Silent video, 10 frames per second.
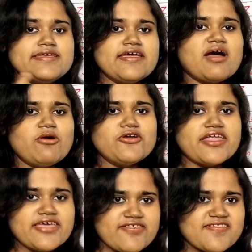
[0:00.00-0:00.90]
think about
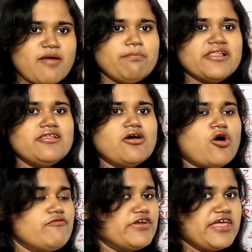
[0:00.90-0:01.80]
an example
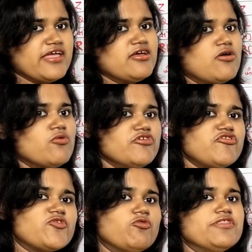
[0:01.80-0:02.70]
of a ring which
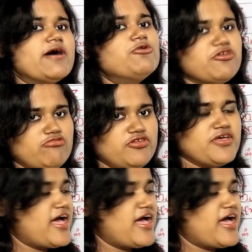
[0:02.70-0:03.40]
is without unity.